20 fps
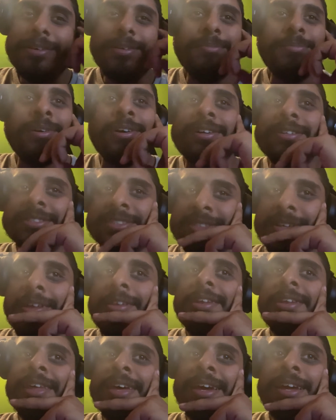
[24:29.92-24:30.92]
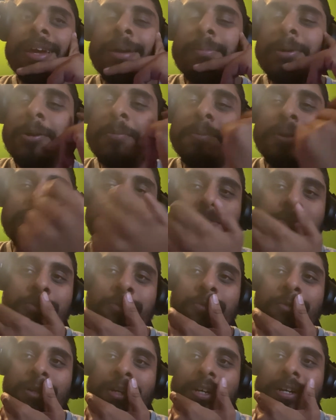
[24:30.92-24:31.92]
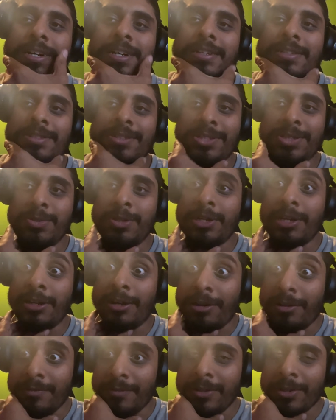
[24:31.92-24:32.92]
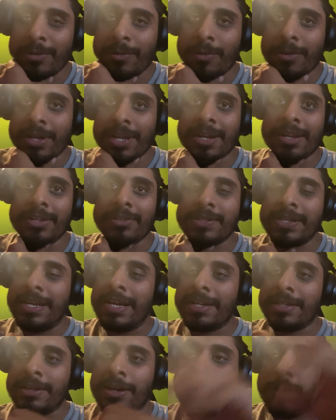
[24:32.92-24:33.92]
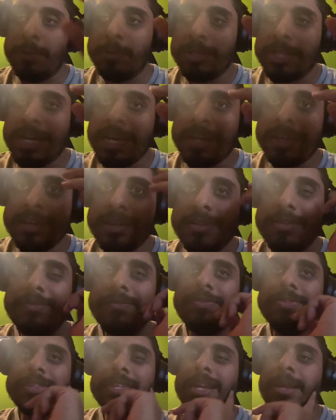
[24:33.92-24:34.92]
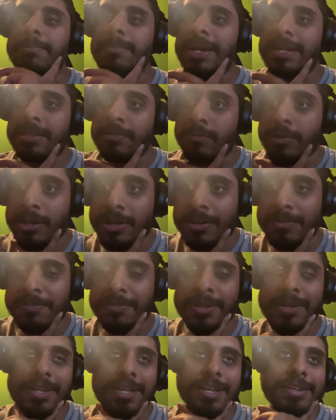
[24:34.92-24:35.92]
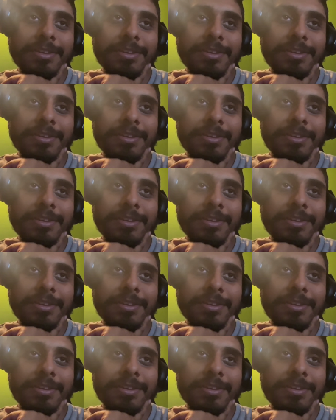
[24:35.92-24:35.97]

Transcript: but on Sunday I'm hoping to uh, do a lot of recording, literally like the whole day. Then I'm back to work on Monday.